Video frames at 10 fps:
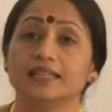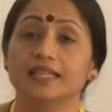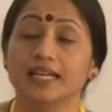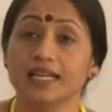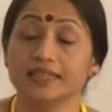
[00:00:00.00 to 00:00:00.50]

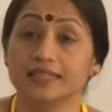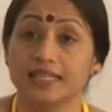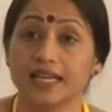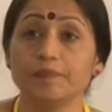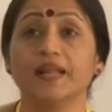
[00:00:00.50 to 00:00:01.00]

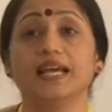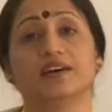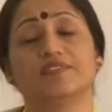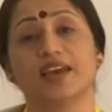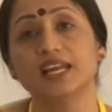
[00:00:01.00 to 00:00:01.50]
they play
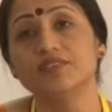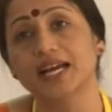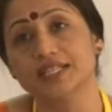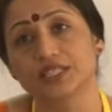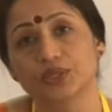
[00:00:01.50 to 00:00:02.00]
a very
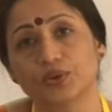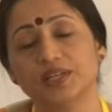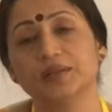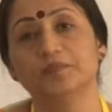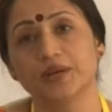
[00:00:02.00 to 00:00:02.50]
vital
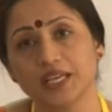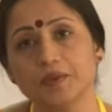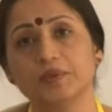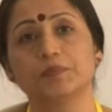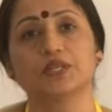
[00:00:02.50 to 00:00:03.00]
role in
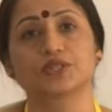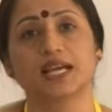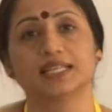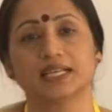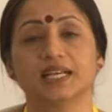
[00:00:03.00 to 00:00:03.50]
bringing people
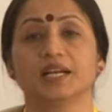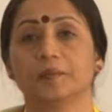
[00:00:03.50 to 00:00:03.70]
together,